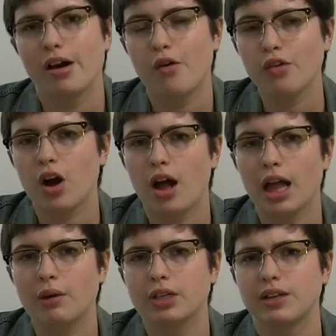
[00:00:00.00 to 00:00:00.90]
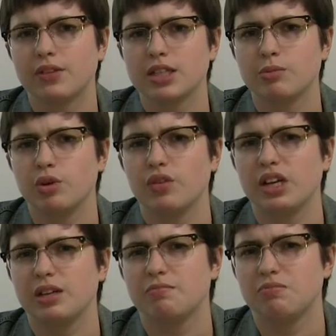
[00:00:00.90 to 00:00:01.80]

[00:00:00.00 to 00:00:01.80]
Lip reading: Overall, I would give this movie